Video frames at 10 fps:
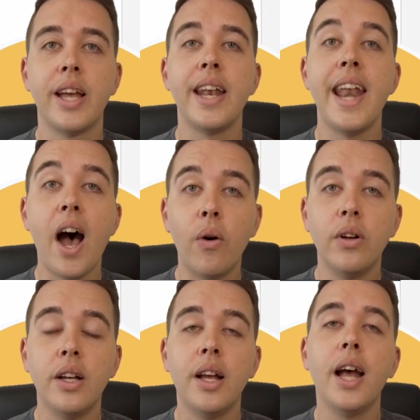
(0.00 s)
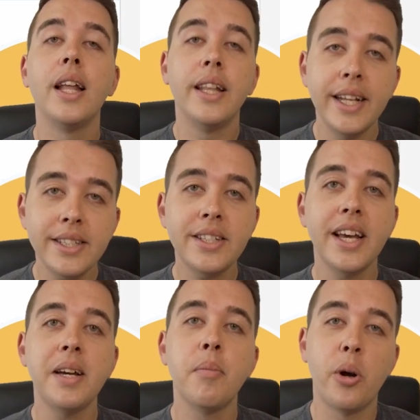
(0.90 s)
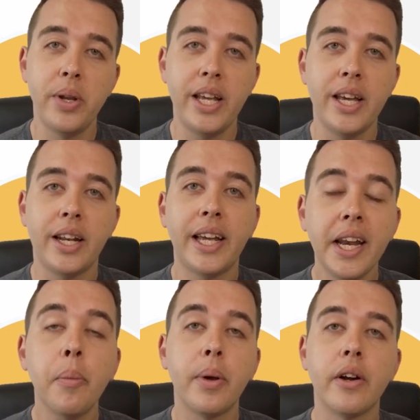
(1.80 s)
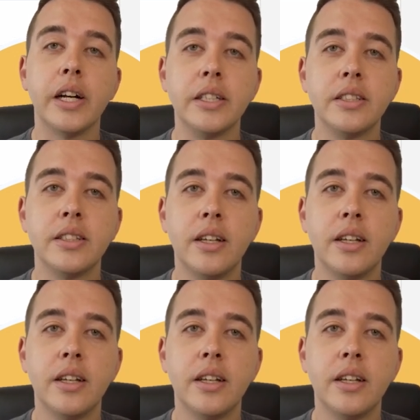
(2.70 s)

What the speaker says: Now, let's take a moment here to get our bearings.